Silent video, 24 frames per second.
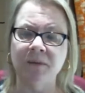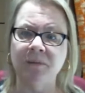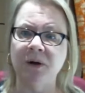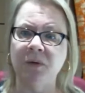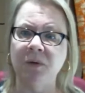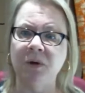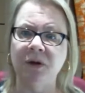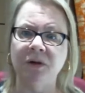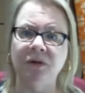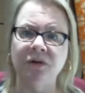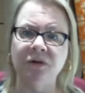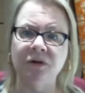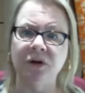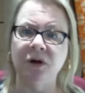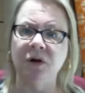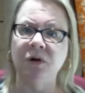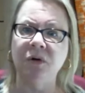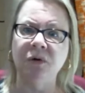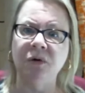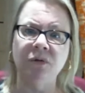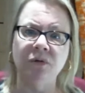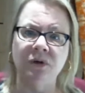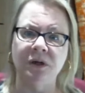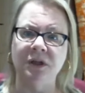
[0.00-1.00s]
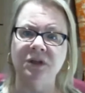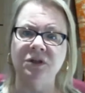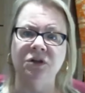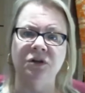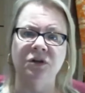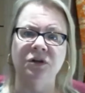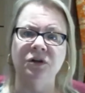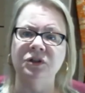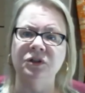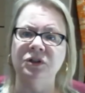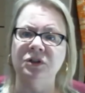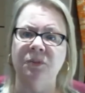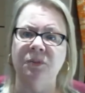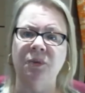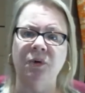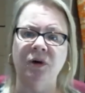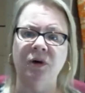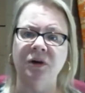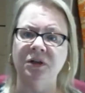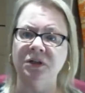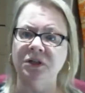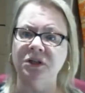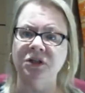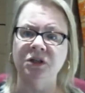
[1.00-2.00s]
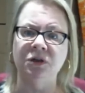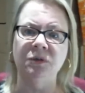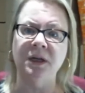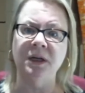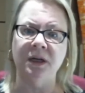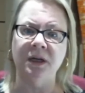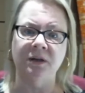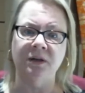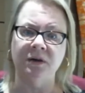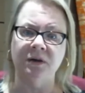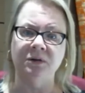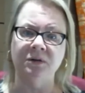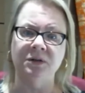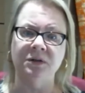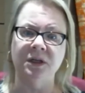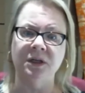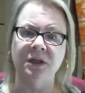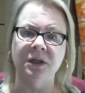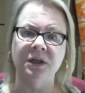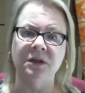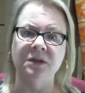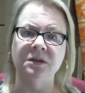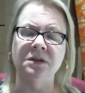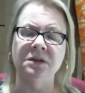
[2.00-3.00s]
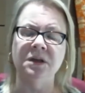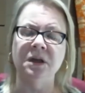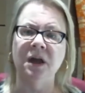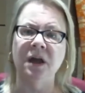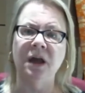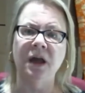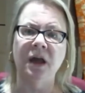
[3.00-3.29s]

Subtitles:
but with no internal support to do any of those things,